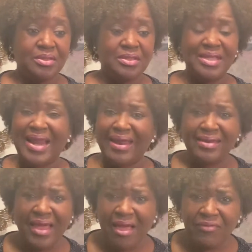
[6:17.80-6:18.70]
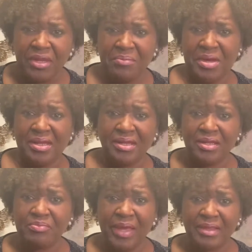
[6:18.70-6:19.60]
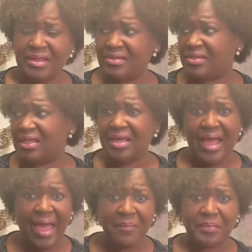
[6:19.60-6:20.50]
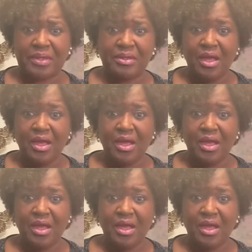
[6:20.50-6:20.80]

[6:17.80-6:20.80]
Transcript: that I didn't have any money to make this thing happen.